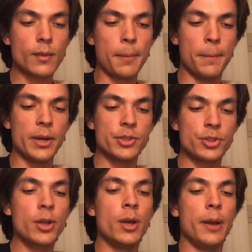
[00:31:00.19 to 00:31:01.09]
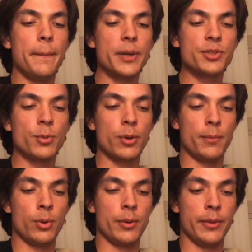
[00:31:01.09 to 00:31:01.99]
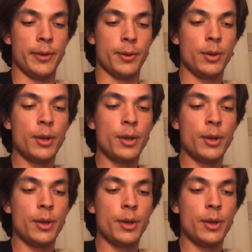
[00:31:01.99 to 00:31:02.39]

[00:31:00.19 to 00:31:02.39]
Much more important, though,